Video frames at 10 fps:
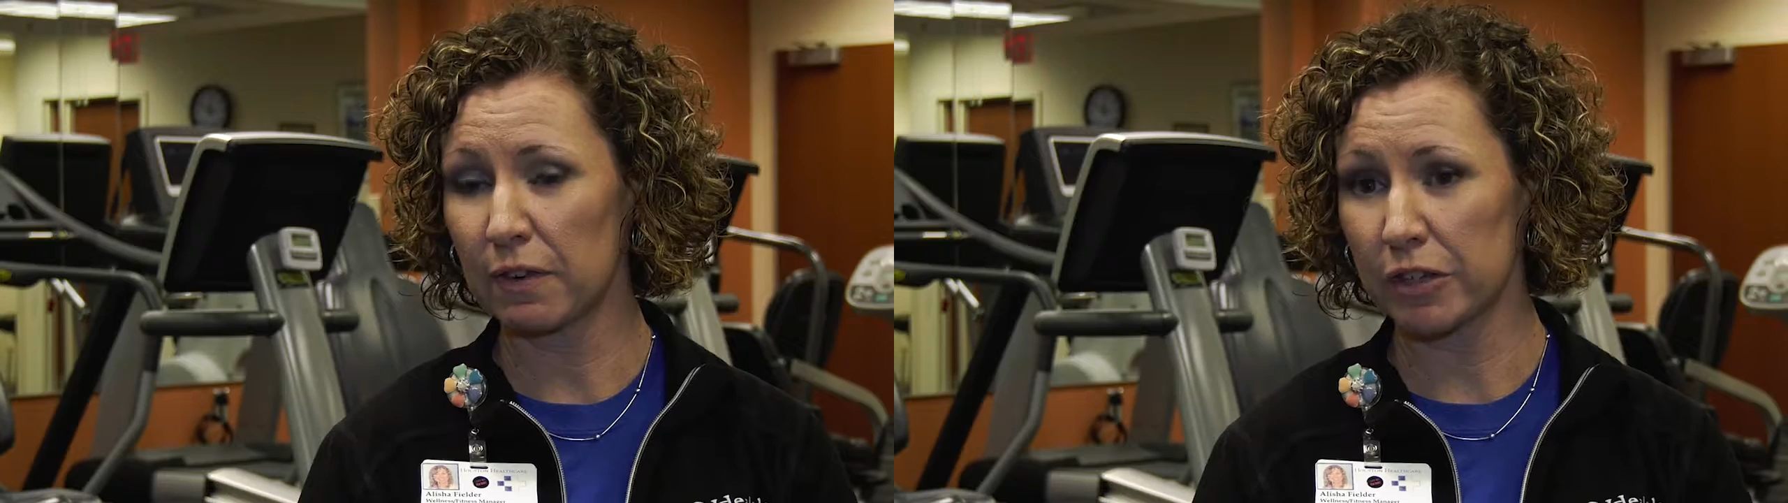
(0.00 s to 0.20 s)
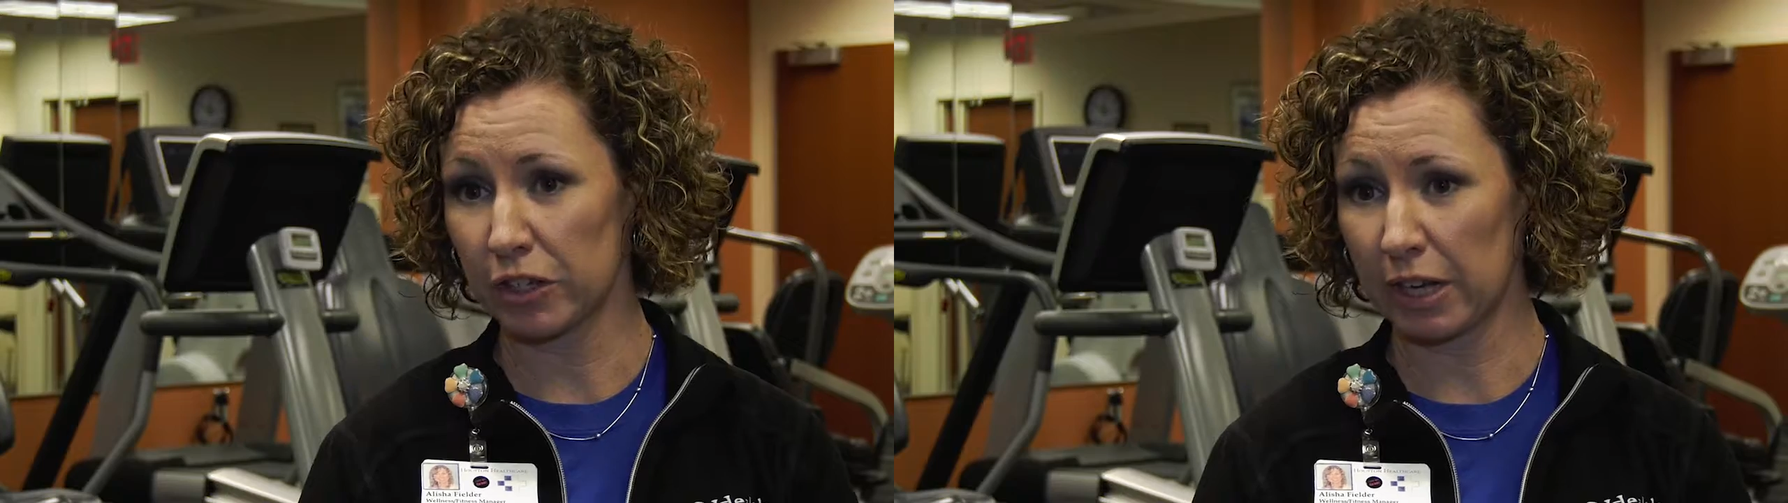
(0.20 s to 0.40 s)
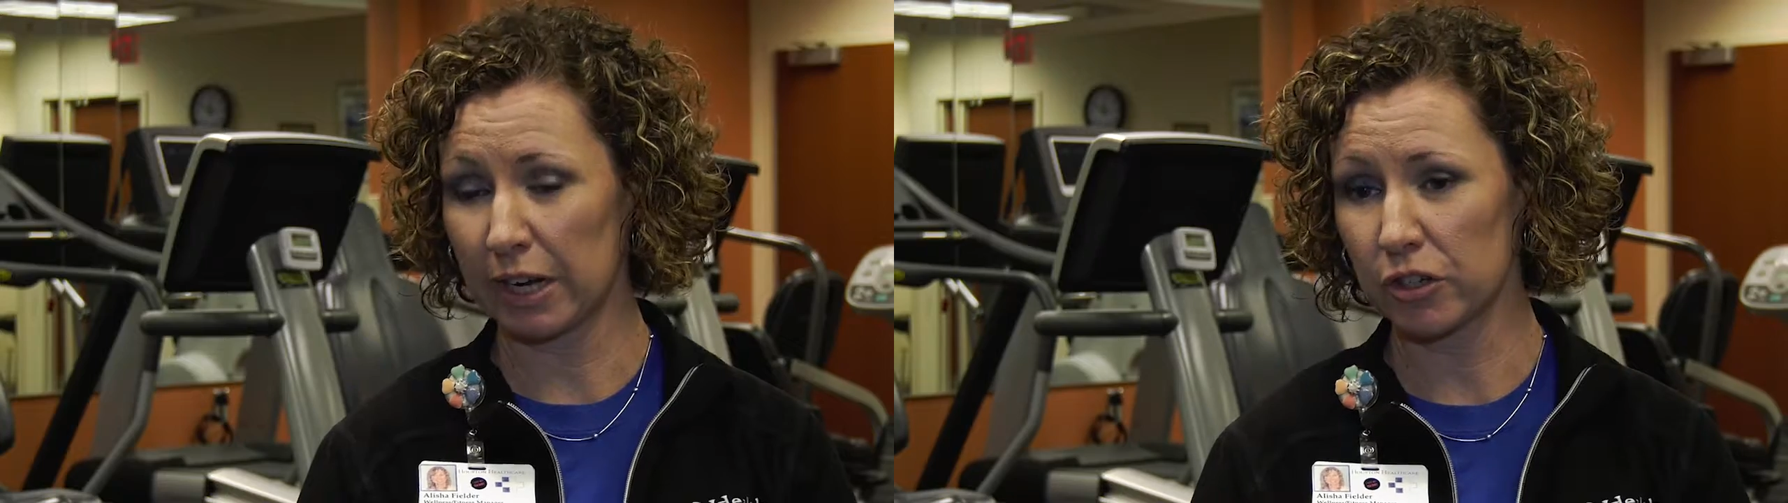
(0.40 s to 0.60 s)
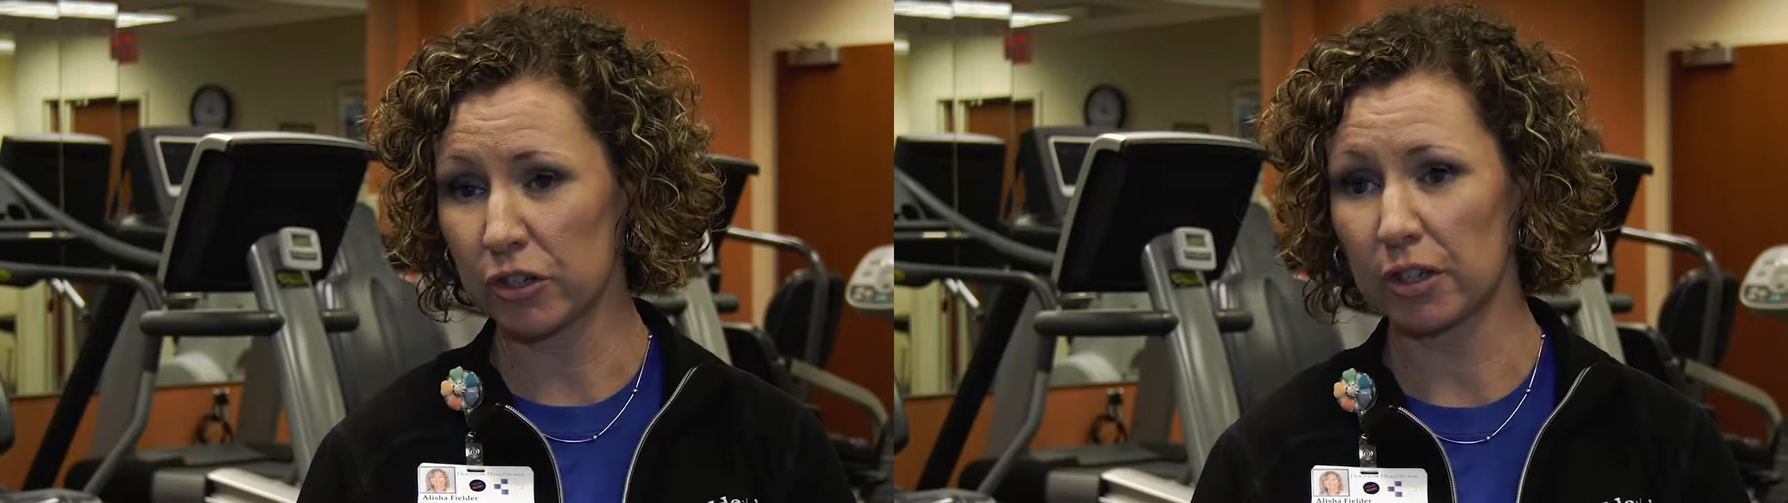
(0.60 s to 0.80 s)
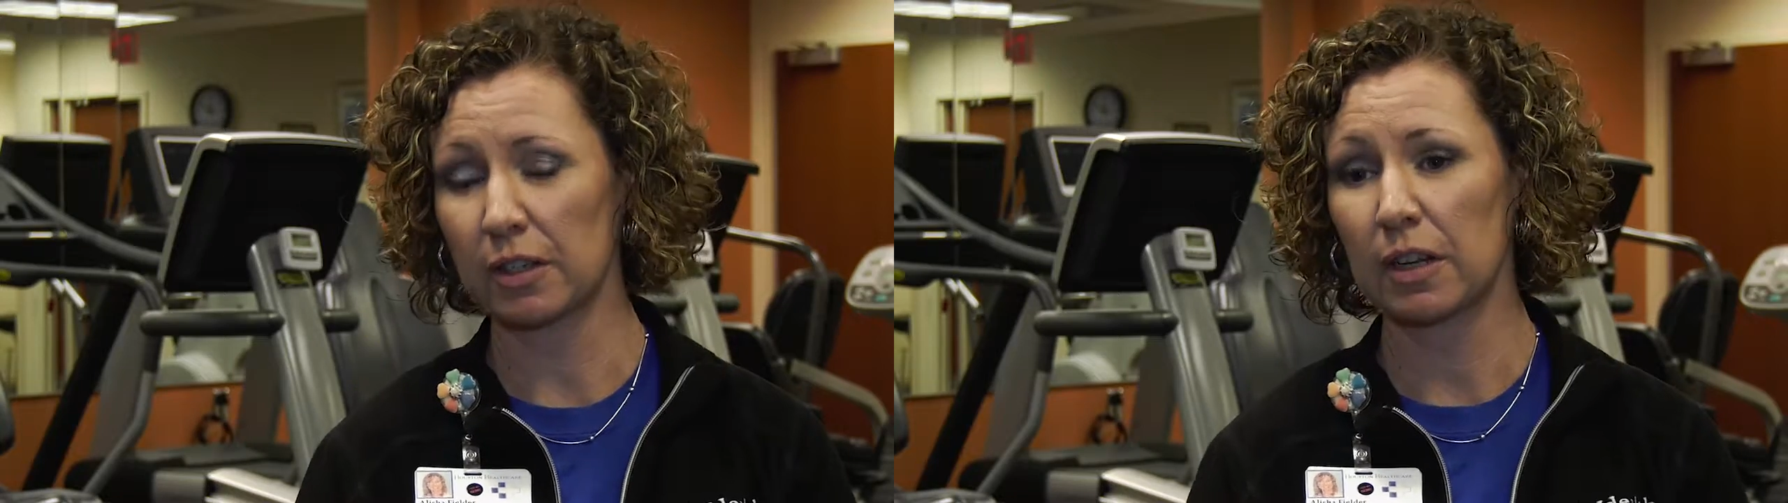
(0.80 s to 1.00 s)

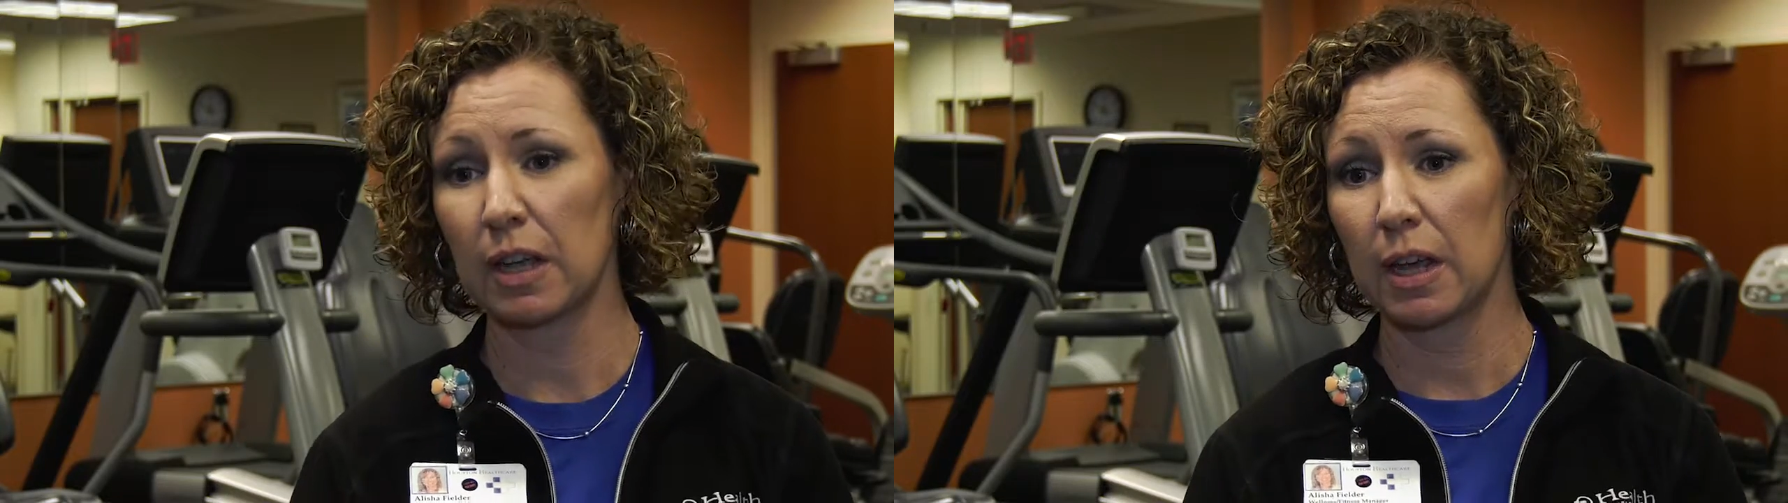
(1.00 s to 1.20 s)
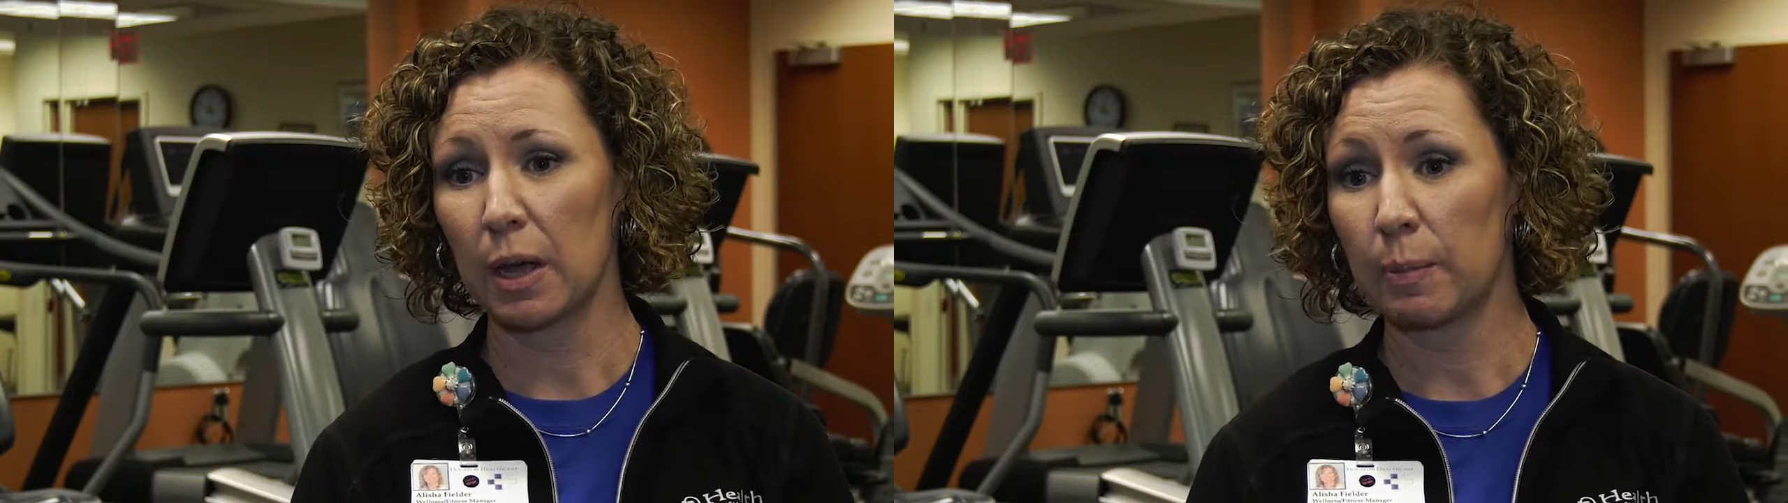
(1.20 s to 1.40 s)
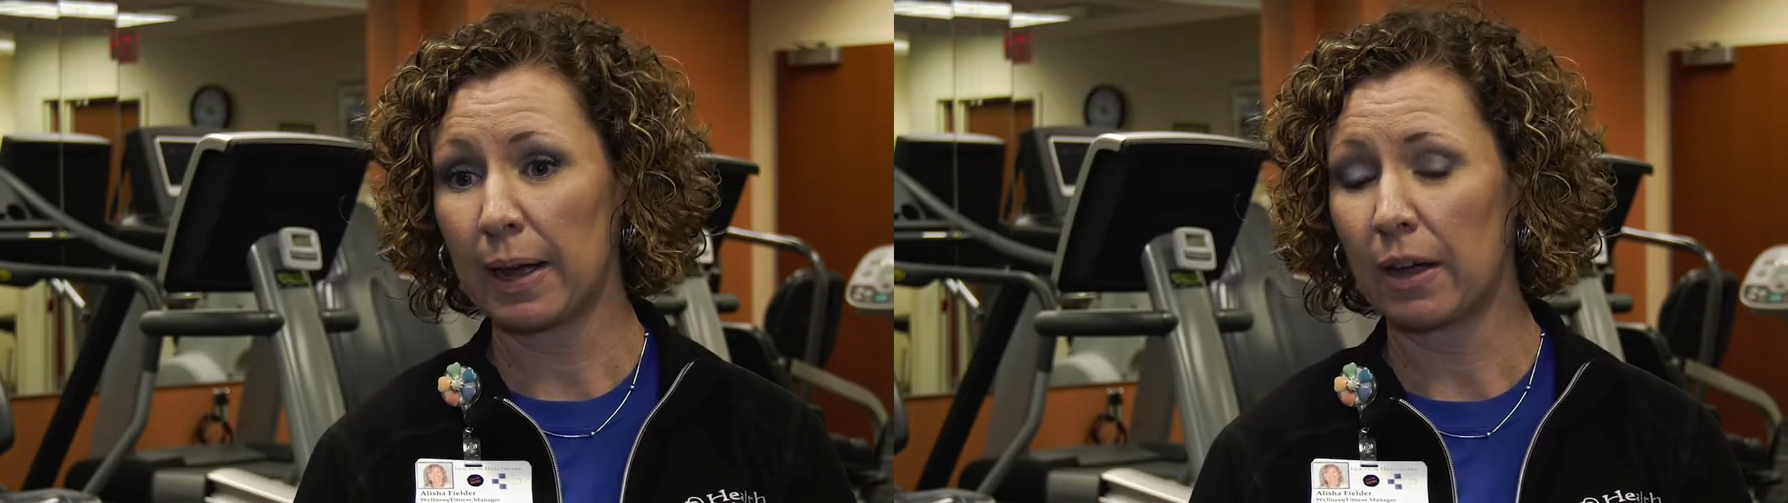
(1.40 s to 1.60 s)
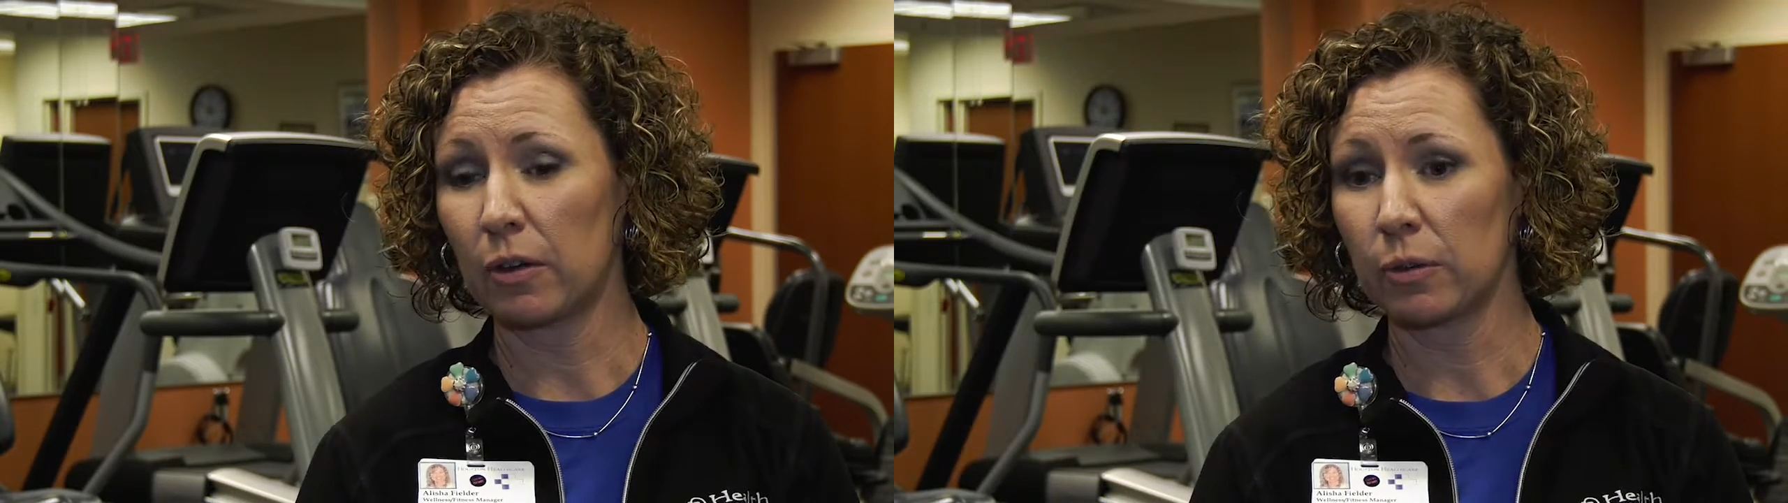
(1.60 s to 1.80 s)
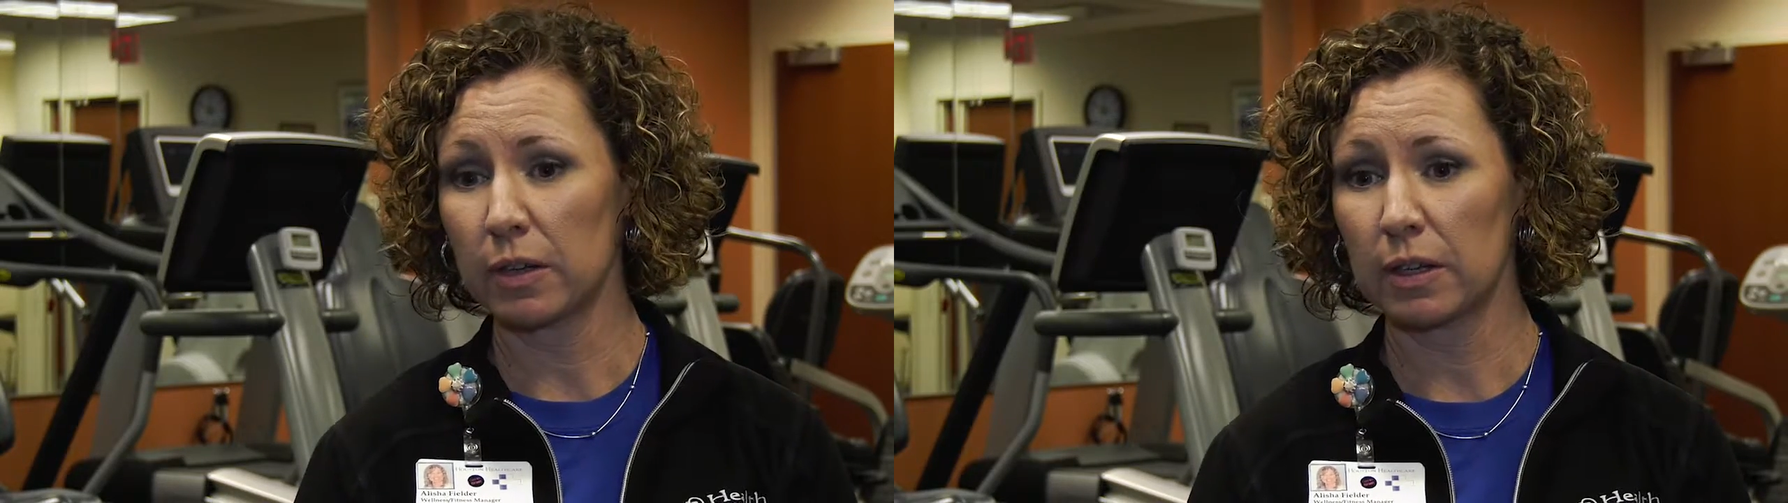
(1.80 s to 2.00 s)
education
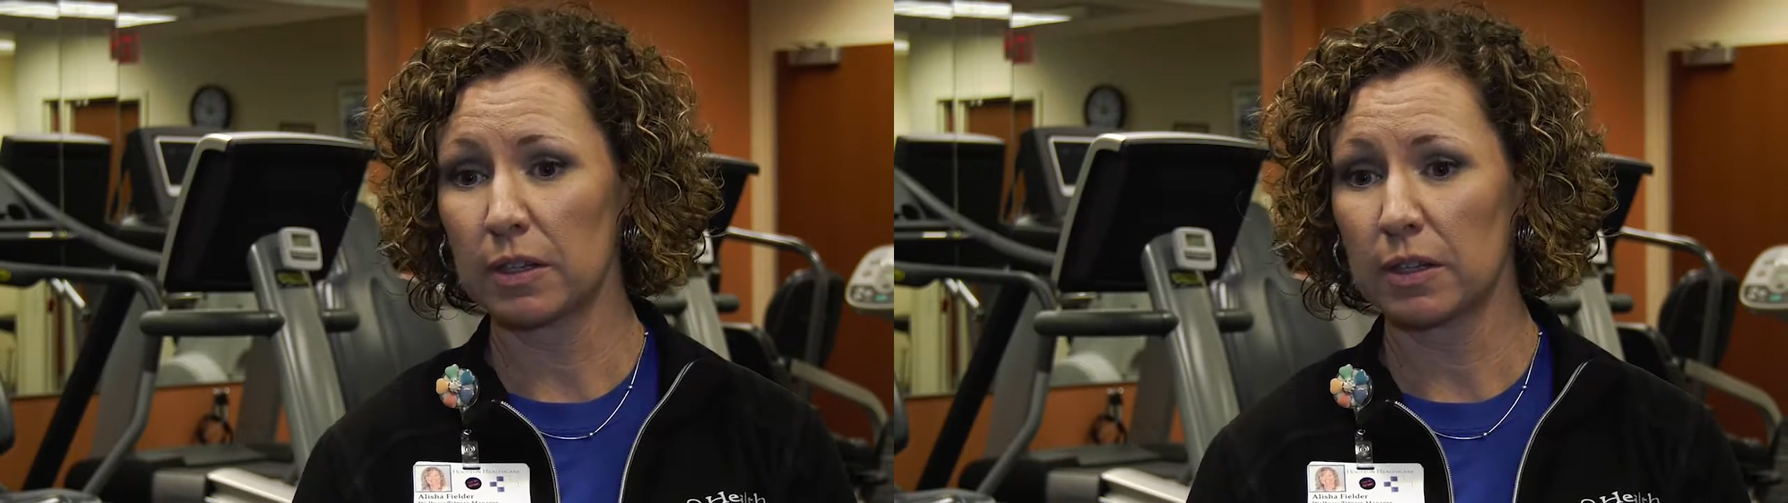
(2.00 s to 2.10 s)
about